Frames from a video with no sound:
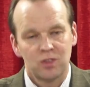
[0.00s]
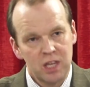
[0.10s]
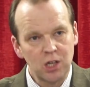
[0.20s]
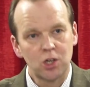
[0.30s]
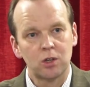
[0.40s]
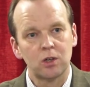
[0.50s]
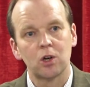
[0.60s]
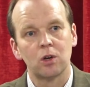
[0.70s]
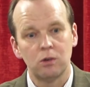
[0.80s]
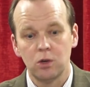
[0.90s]
then
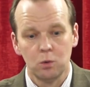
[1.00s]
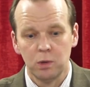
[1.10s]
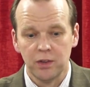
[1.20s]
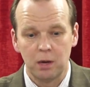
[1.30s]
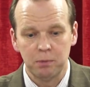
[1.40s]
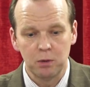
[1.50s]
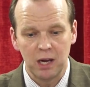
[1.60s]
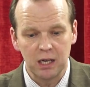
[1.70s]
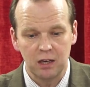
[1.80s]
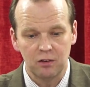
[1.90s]
you will not be
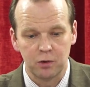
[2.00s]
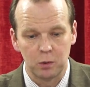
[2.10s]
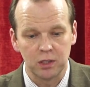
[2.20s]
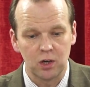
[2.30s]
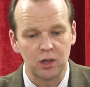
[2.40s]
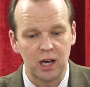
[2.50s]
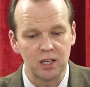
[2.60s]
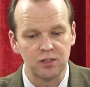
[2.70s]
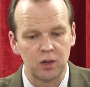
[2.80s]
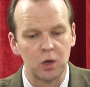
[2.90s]
ready for what God
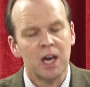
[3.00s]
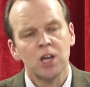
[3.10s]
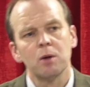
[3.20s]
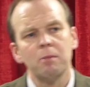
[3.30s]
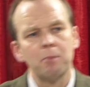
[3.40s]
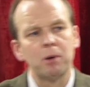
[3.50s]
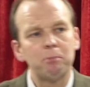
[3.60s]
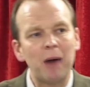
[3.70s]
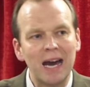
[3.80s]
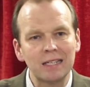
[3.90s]
has for you. Do you remember
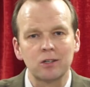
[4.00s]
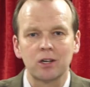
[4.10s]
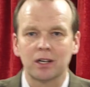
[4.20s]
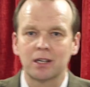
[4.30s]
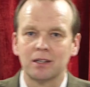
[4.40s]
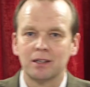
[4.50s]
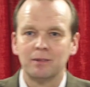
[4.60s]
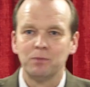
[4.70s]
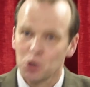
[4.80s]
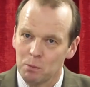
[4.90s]
Patrick?
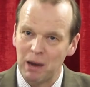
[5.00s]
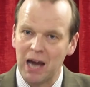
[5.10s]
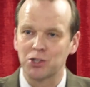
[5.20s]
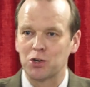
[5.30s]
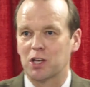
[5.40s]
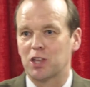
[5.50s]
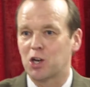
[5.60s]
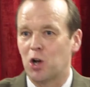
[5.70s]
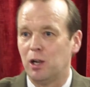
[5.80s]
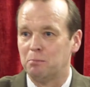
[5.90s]
You know, Patrick, they
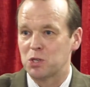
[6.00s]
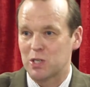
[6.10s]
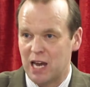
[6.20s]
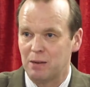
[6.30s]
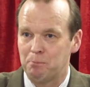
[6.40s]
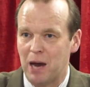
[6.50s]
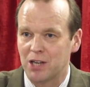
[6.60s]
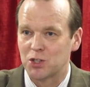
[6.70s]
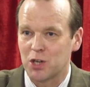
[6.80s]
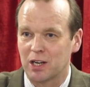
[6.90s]
call him St.
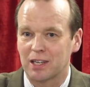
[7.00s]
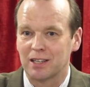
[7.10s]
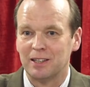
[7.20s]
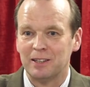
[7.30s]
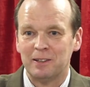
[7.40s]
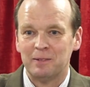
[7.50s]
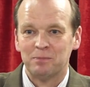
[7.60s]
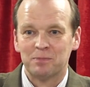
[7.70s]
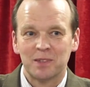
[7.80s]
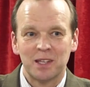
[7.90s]
Patrick,
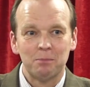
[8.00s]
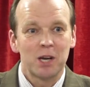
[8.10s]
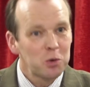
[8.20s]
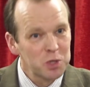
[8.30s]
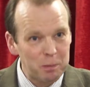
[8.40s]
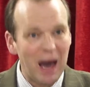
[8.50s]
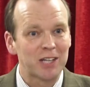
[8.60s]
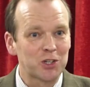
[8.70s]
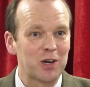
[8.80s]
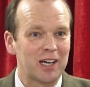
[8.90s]
but he was
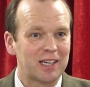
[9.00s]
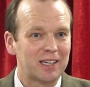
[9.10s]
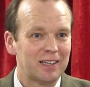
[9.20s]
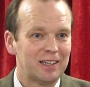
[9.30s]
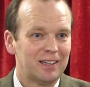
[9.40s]
Patrick.